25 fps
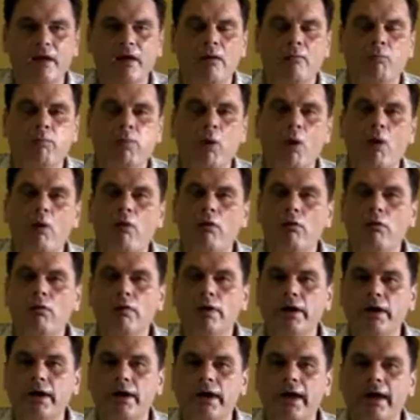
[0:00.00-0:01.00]

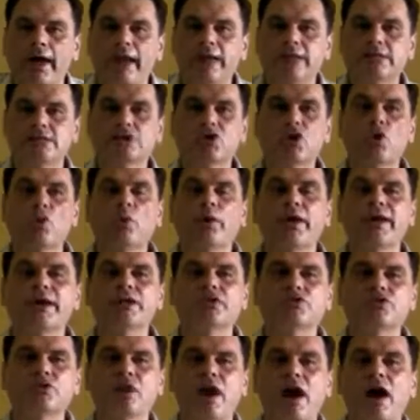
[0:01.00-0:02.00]
Paul is going
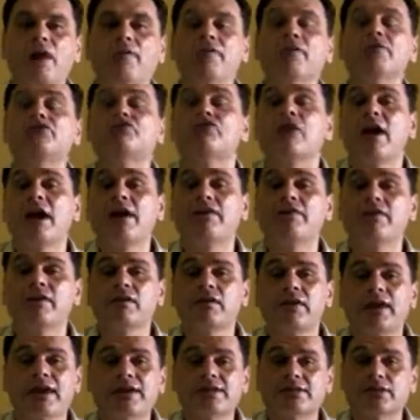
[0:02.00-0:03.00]
to have a
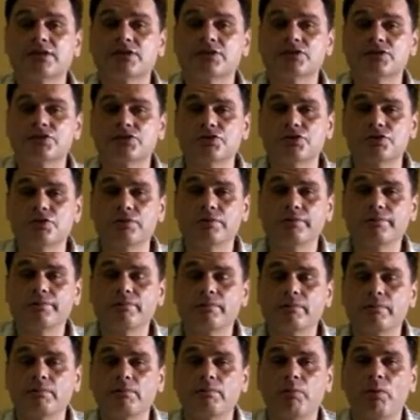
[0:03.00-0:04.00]
driving lesson soon.
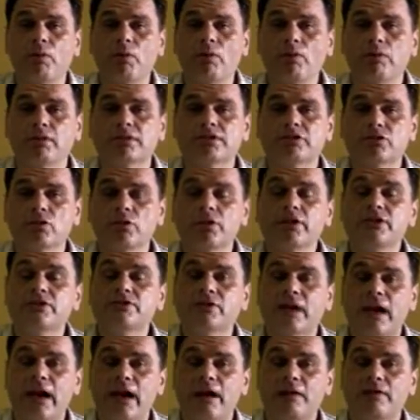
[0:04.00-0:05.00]
Paul is going
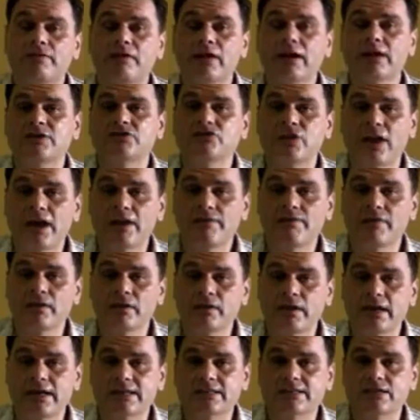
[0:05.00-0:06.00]
to have a
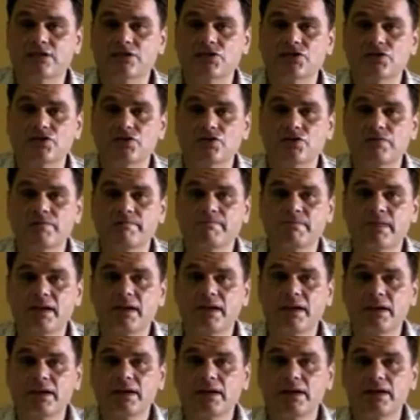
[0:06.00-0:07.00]
driving lesson soon.
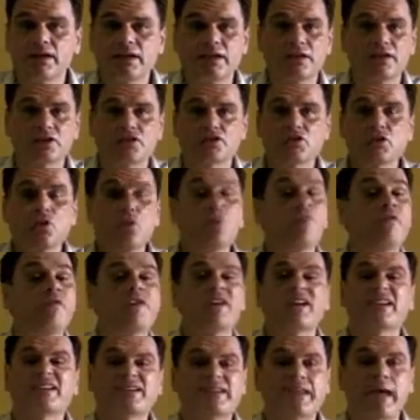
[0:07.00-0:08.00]
There's no
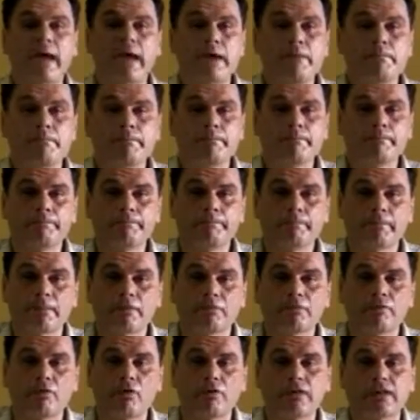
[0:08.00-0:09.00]
fixed time
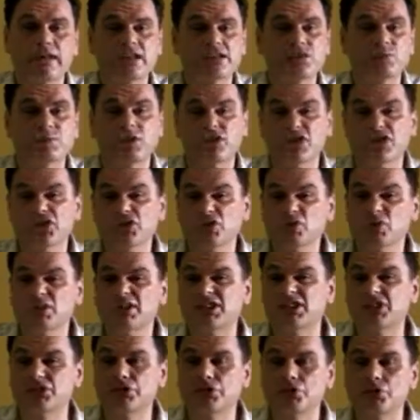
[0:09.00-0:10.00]
for this. We just know
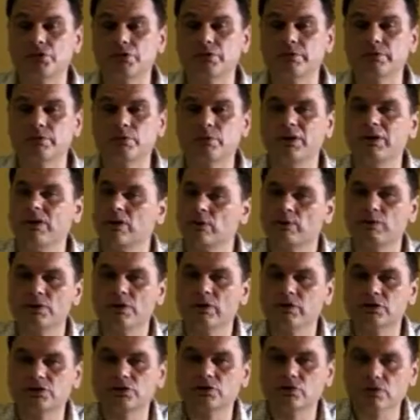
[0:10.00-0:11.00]
it's soon.
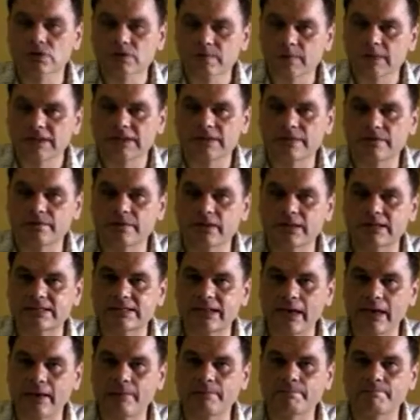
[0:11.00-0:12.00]
There's no specific
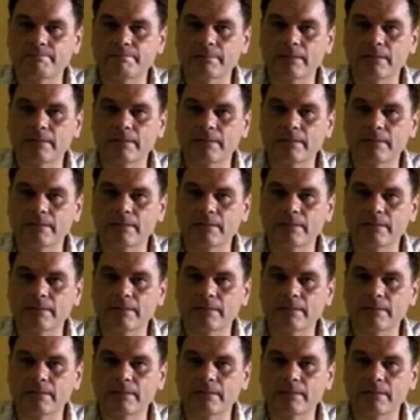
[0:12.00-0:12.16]
time.